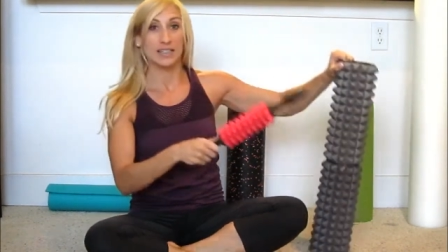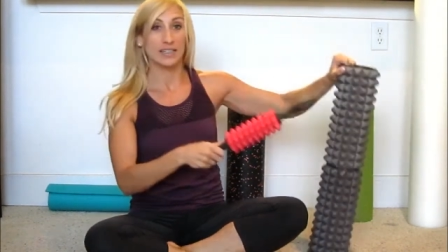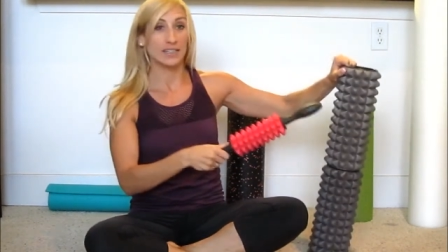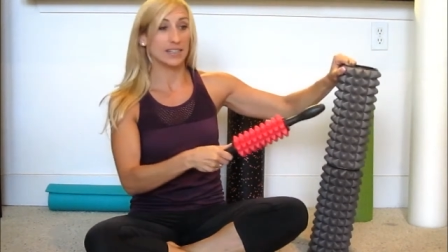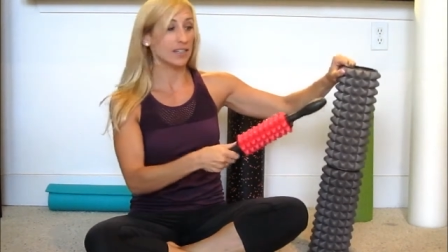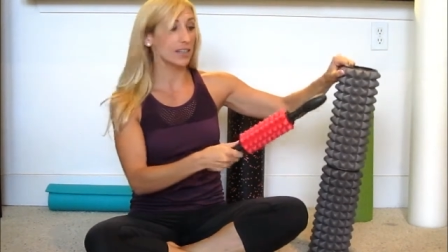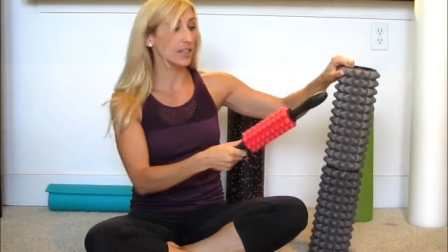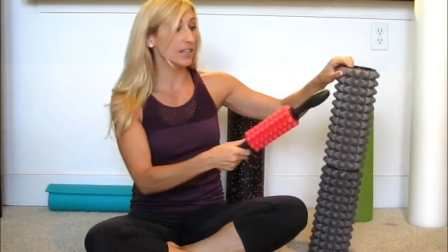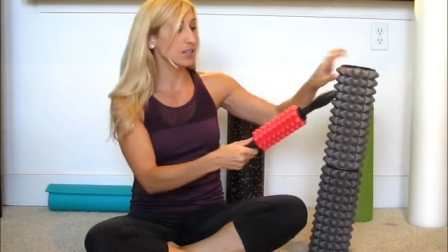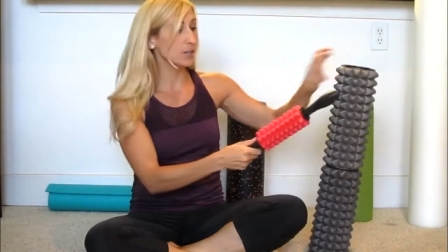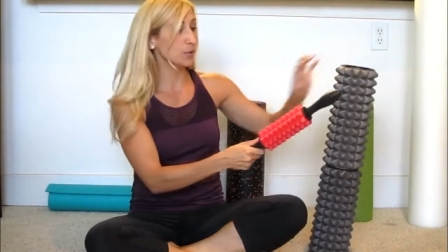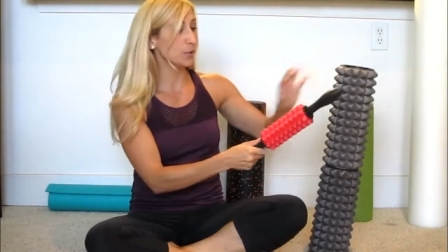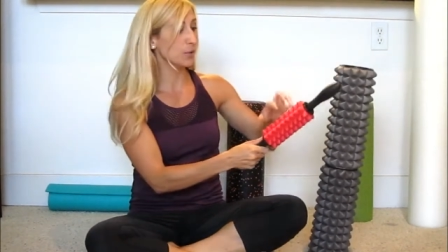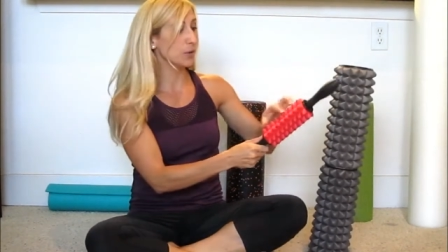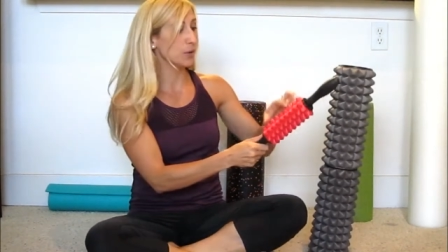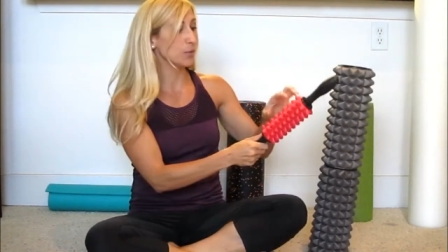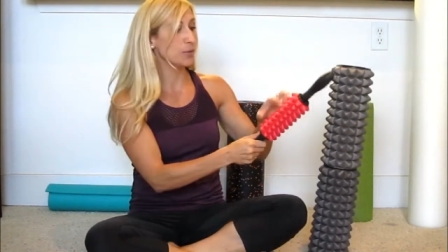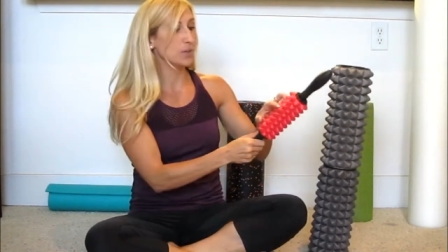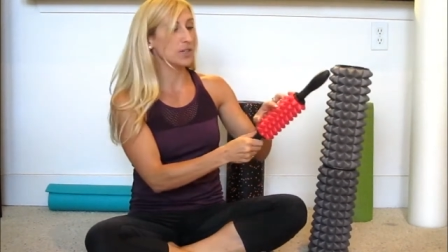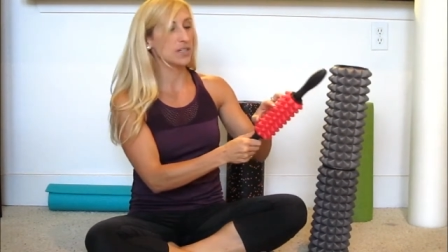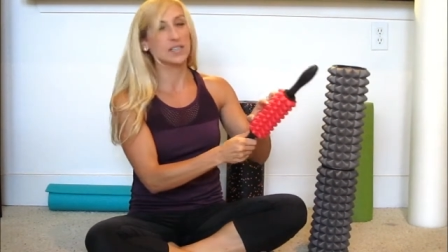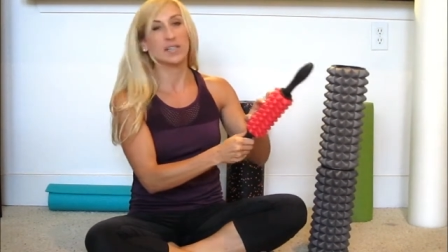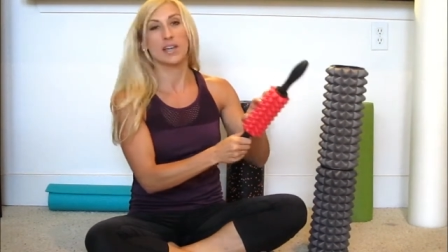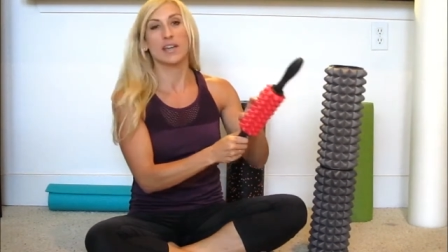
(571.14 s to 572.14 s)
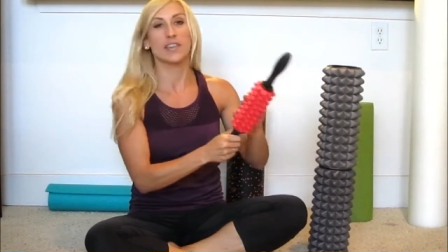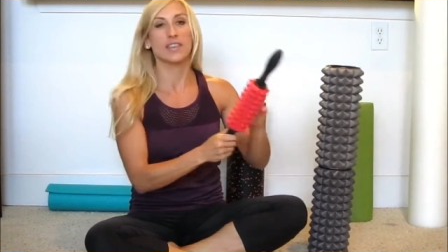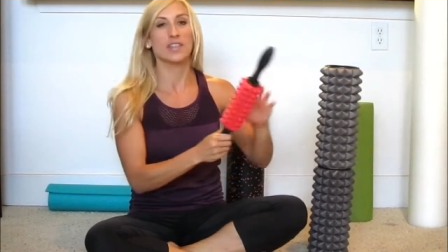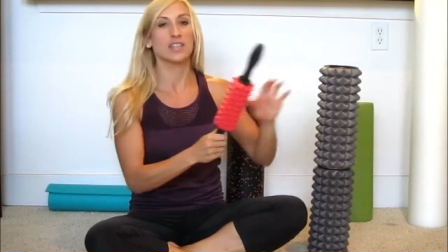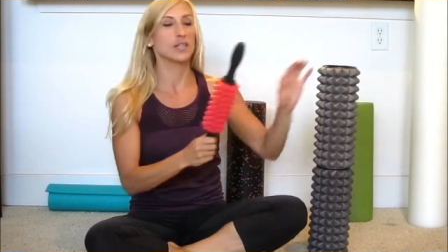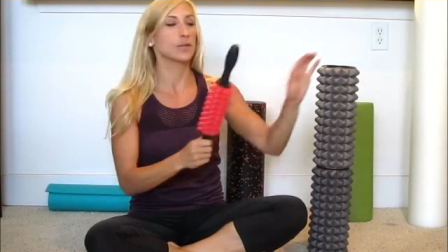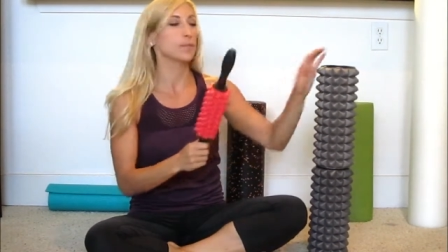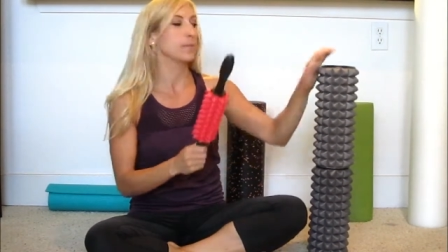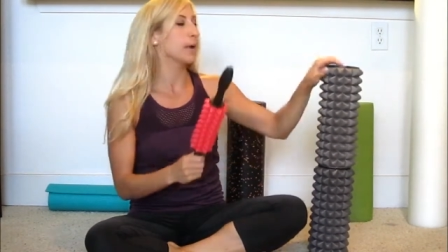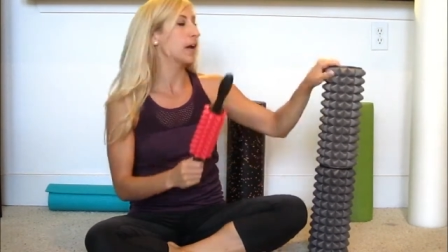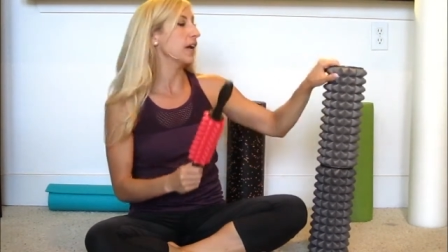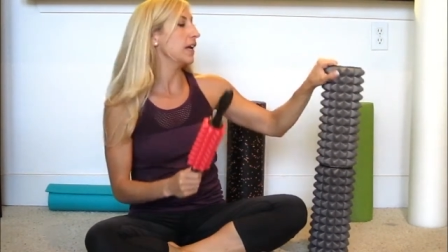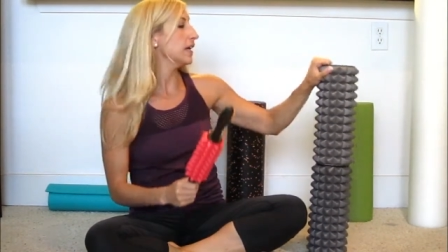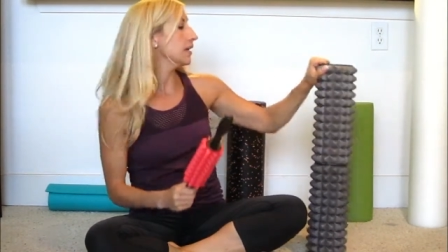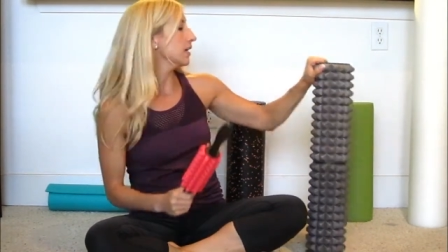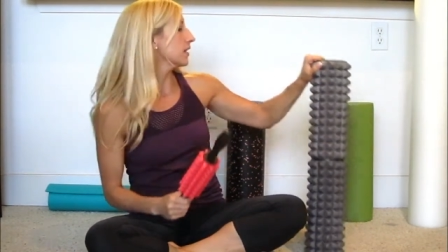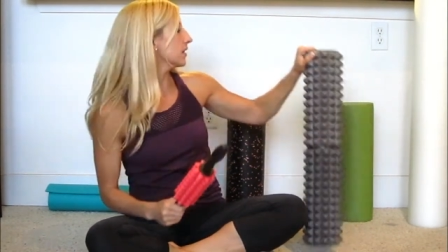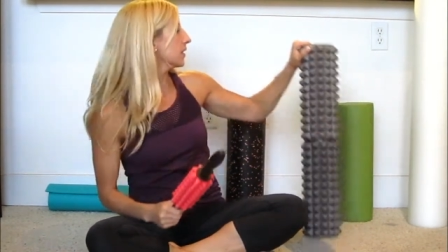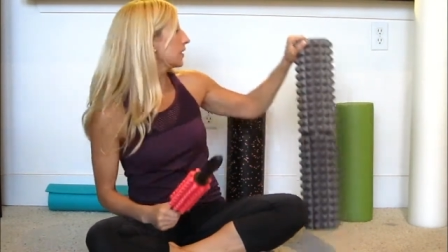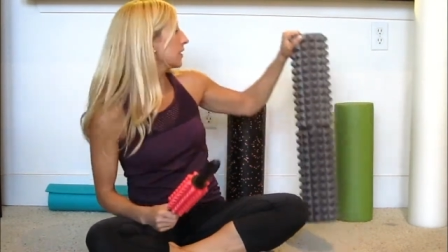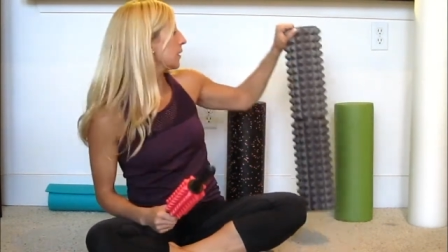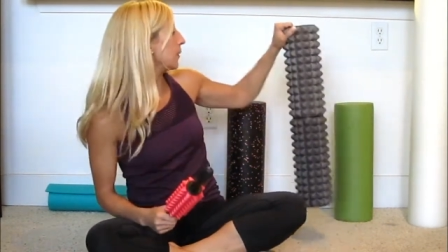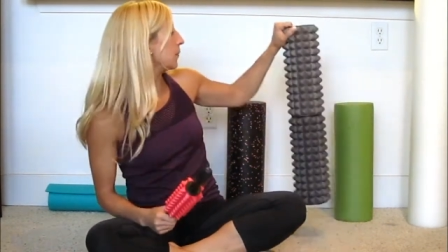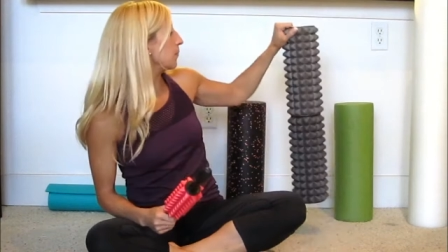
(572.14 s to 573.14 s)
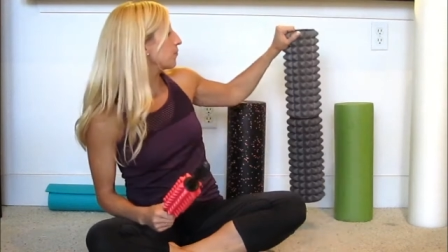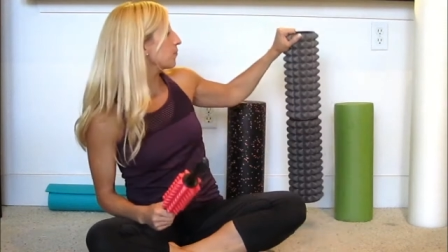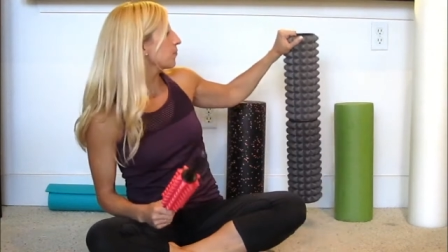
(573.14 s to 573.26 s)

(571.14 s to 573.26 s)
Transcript: to this one where it's got the spikes,